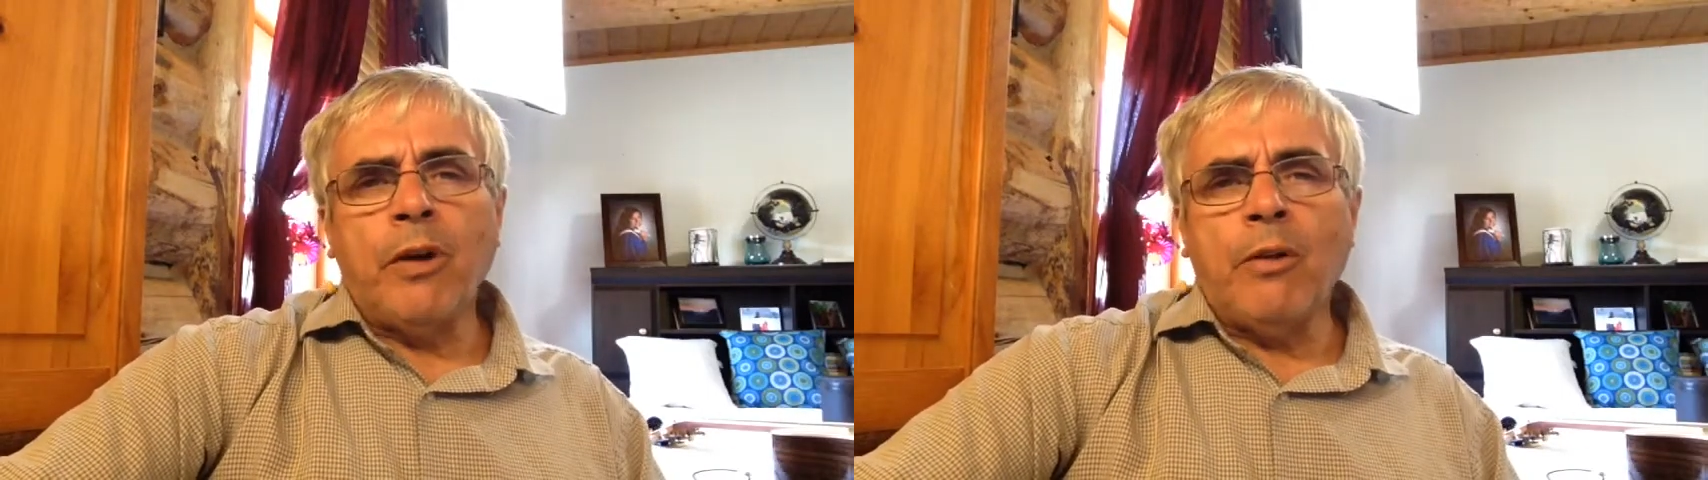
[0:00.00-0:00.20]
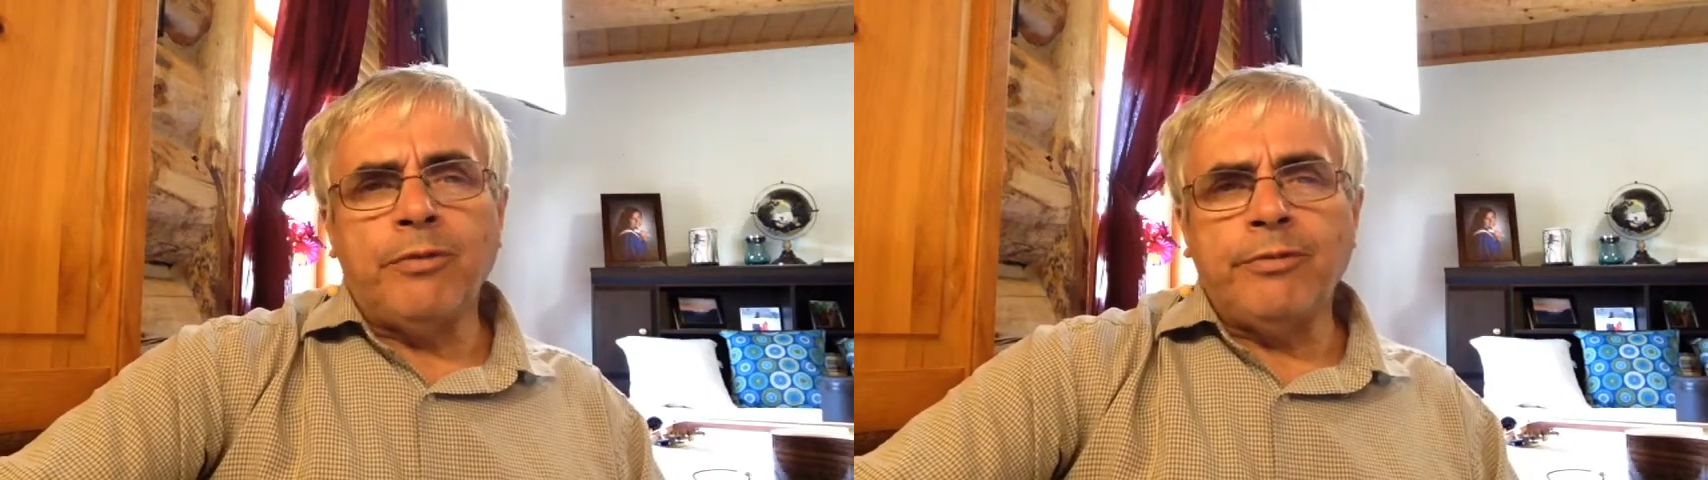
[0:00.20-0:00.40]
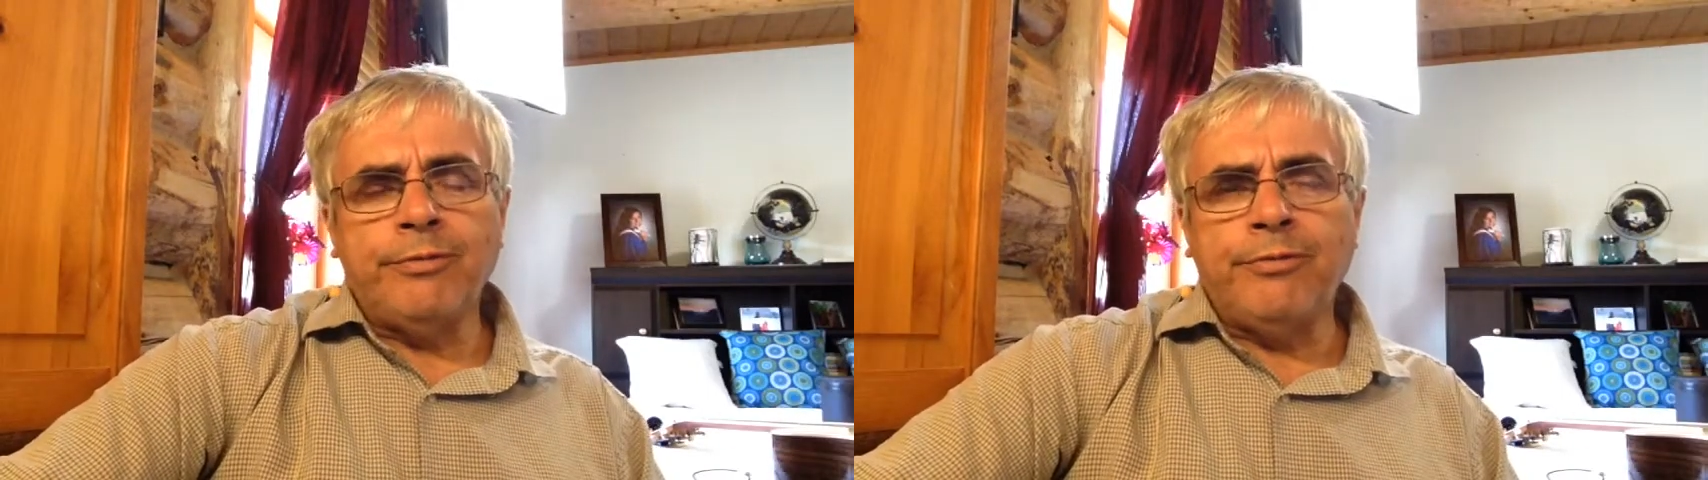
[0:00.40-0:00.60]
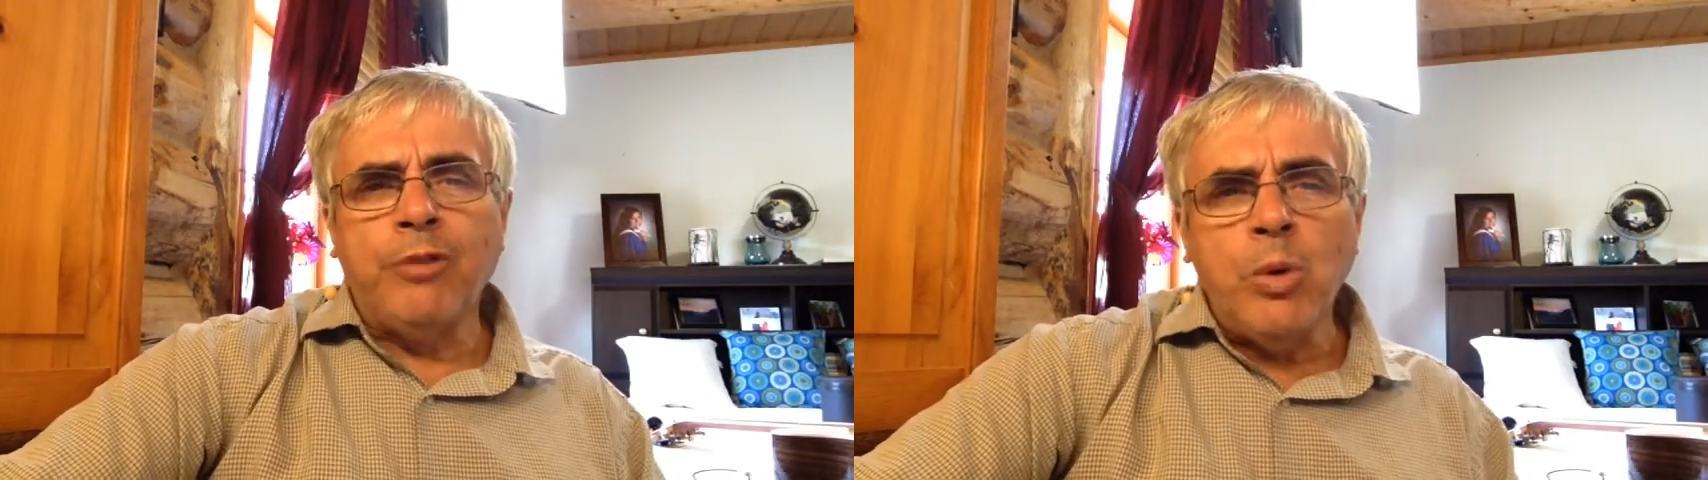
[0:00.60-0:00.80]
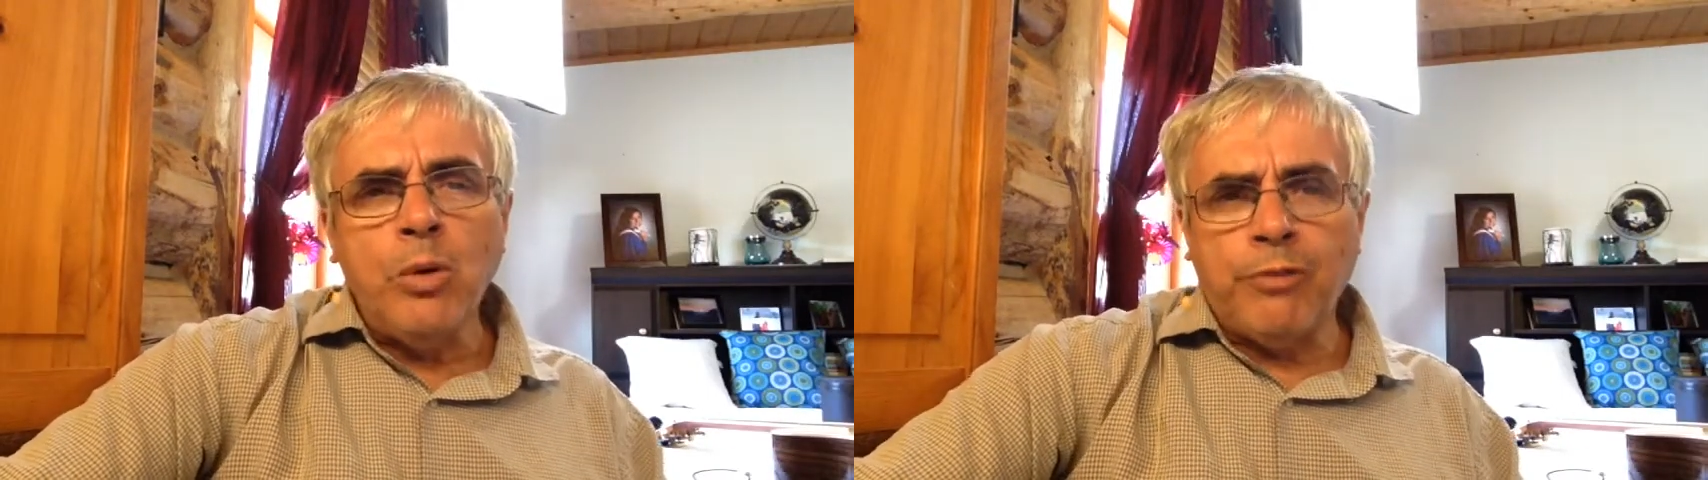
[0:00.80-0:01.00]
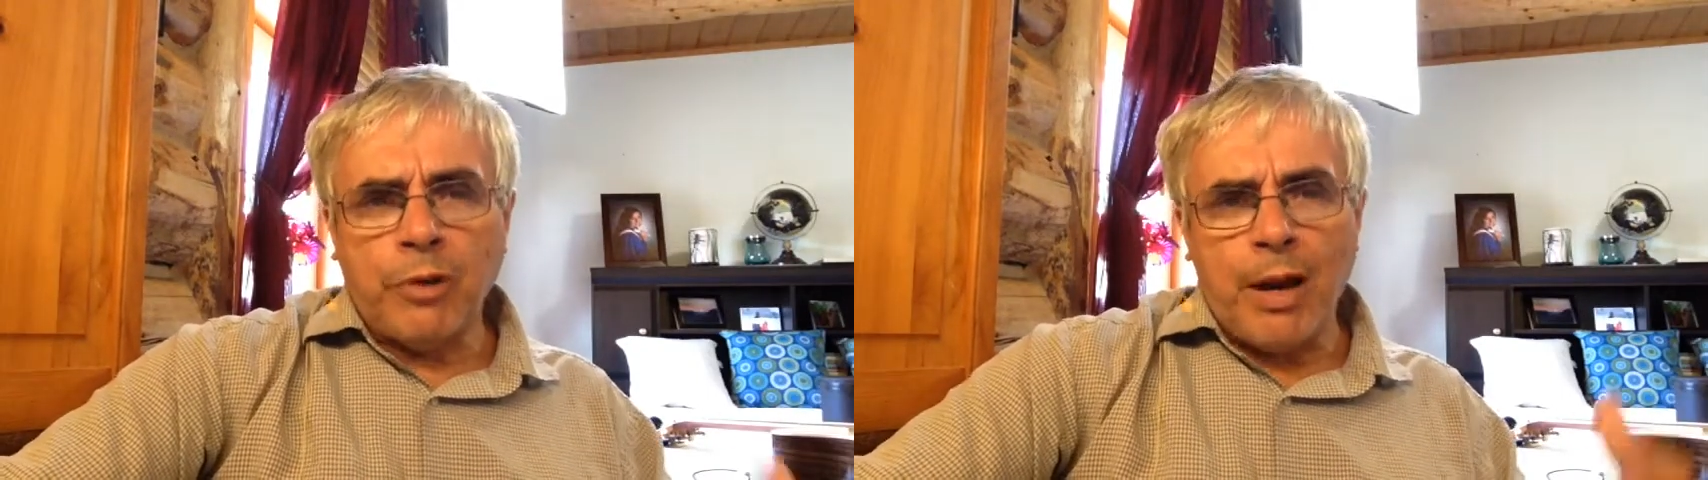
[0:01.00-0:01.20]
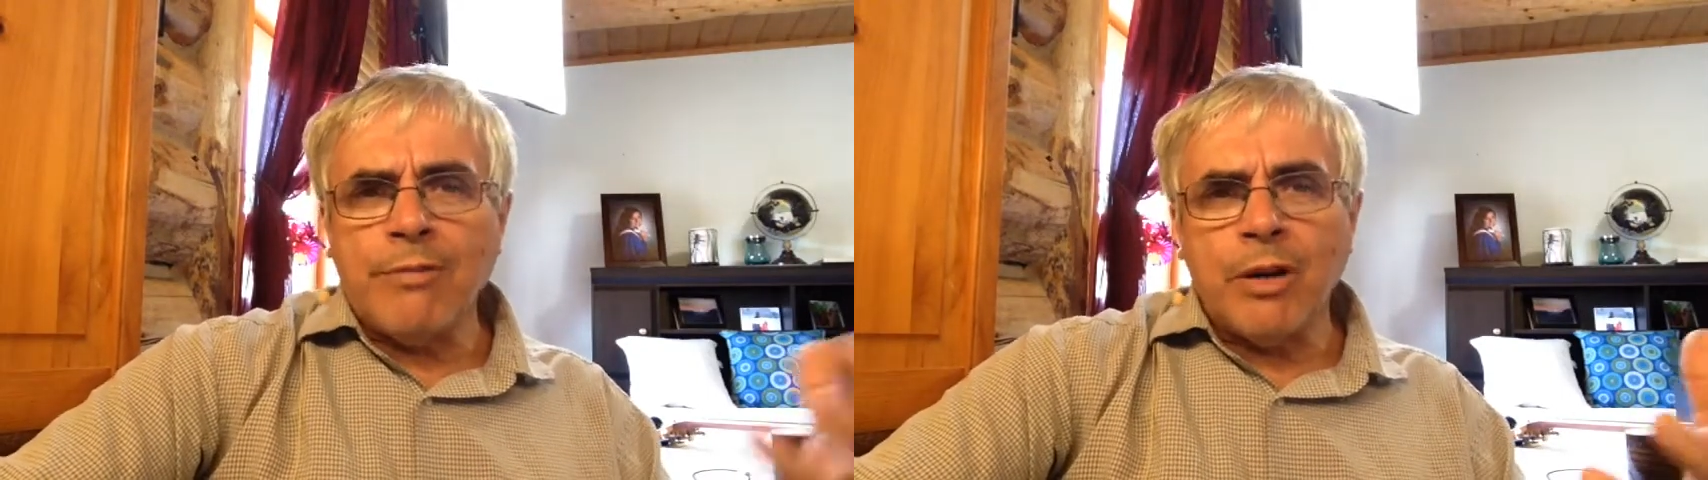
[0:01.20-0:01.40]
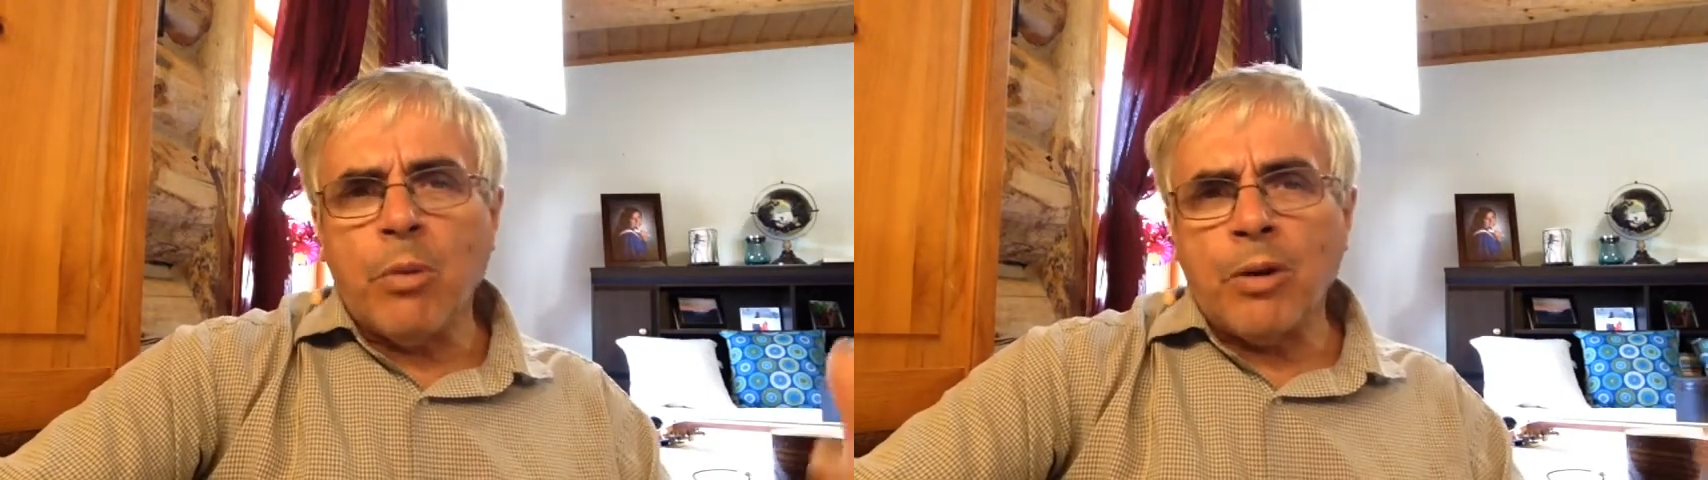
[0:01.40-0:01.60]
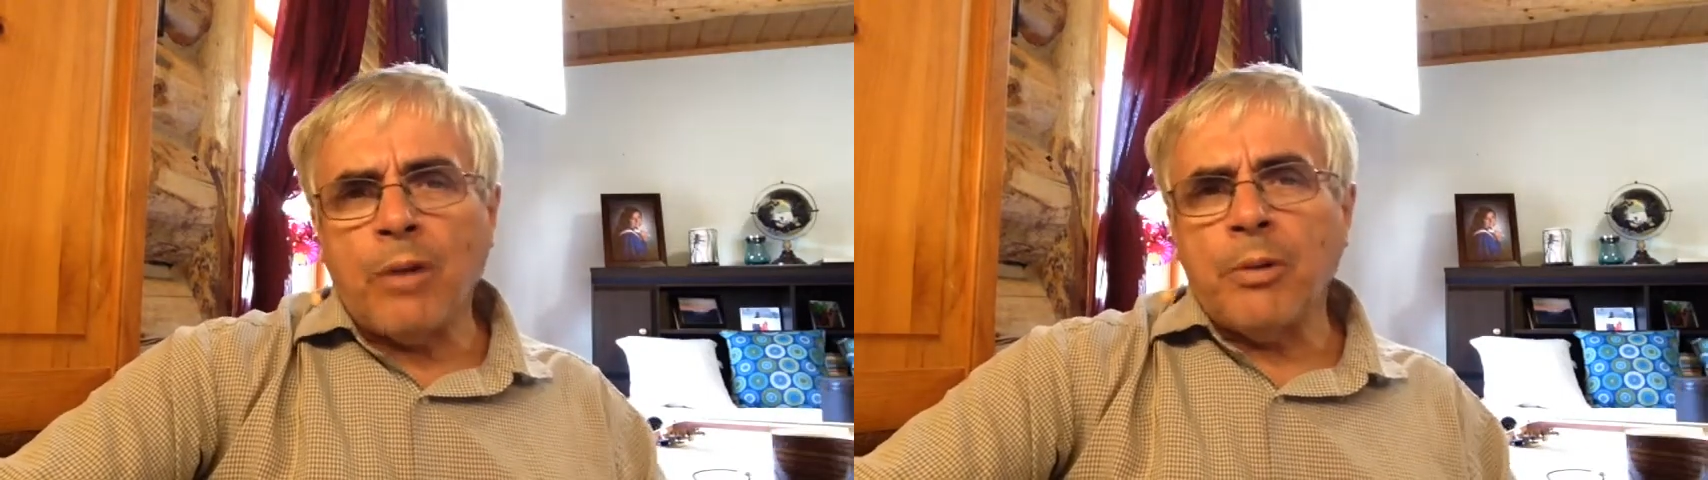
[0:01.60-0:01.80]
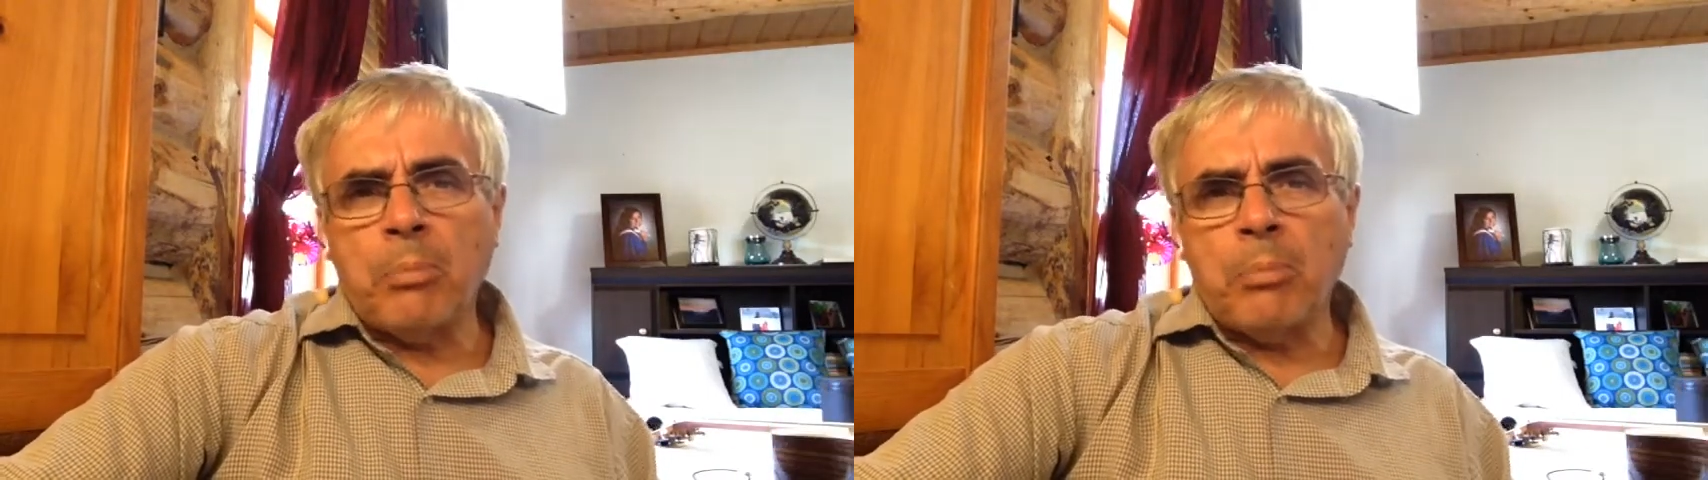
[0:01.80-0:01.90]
food for everyone on the